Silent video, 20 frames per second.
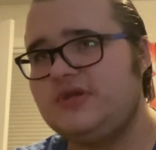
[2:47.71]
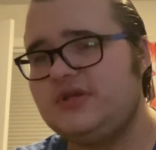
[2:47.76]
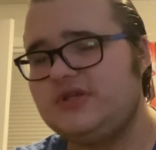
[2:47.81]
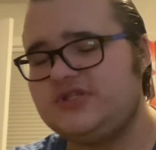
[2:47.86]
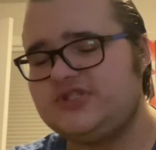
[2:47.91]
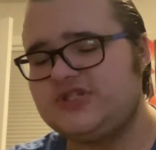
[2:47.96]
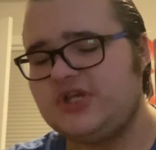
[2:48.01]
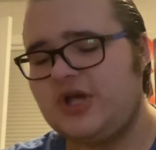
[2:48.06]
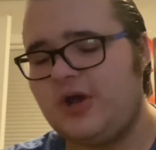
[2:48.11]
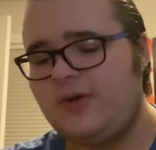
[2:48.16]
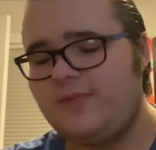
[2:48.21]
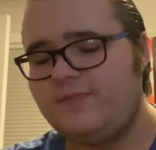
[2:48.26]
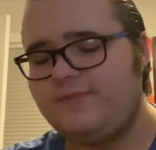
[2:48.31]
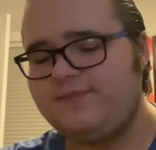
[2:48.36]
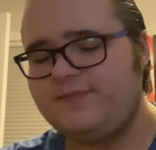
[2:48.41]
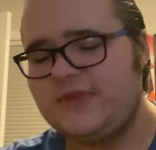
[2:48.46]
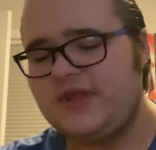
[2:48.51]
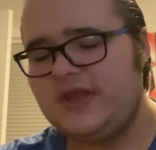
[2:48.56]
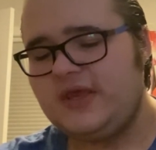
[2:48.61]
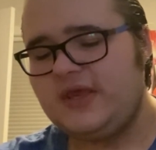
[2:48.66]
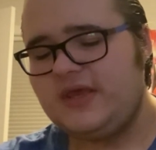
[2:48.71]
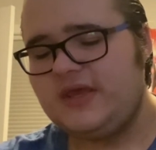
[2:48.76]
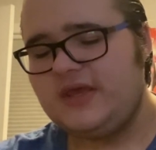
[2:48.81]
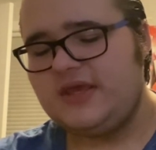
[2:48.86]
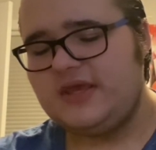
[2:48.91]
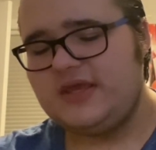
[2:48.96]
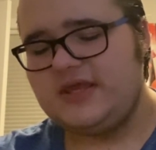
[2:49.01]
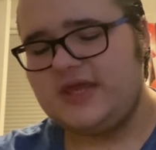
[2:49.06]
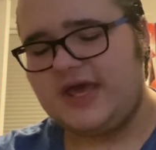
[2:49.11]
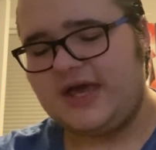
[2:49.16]
So,
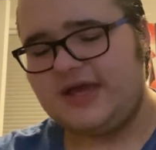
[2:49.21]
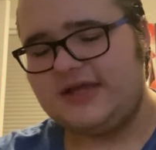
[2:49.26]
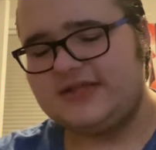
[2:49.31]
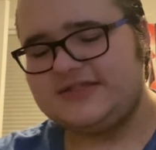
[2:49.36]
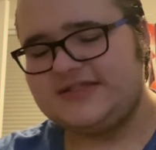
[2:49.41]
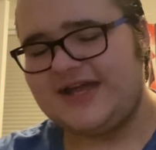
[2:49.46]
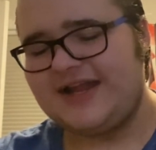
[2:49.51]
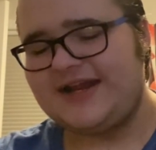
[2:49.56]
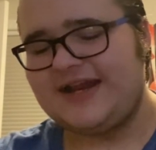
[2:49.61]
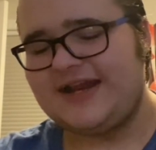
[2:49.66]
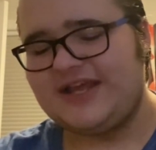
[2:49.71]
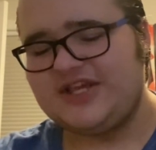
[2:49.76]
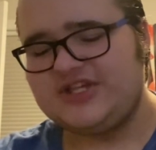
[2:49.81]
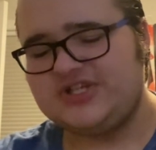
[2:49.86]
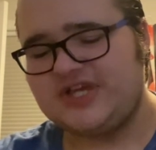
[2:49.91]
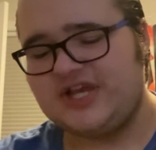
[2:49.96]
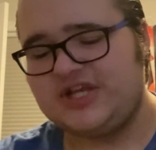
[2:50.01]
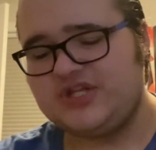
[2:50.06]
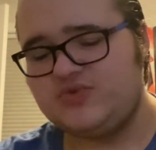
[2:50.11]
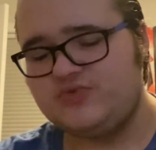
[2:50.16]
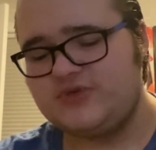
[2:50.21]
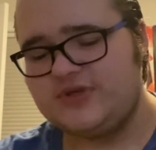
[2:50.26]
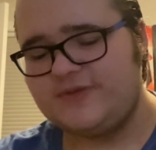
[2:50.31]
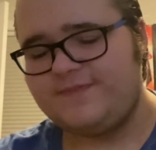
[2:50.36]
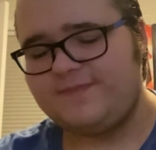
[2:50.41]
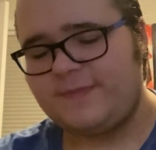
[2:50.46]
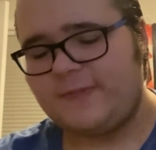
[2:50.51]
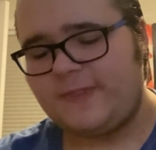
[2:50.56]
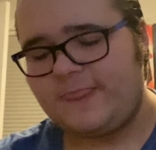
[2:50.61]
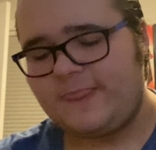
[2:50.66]
yeah, it's got a nice shine to it.
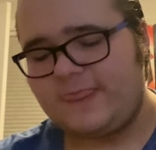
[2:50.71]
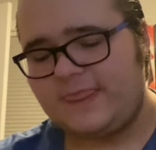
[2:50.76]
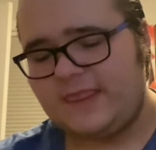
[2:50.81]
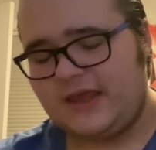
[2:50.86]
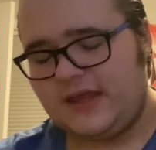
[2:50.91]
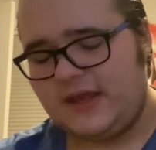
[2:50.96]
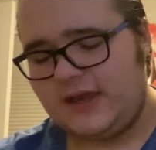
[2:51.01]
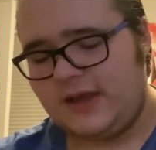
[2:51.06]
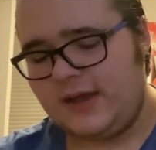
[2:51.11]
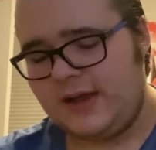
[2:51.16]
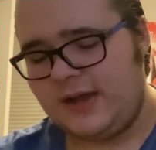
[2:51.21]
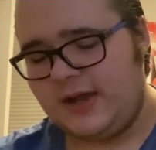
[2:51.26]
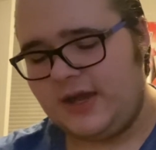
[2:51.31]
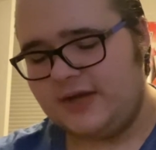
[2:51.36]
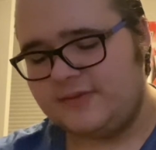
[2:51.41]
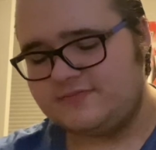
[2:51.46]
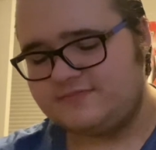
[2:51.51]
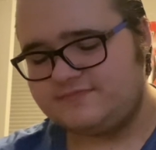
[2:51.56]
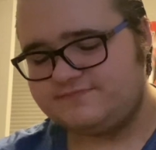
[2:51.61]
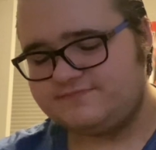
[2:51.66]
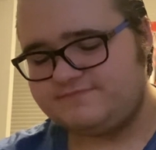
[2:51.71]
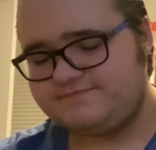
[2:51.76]
And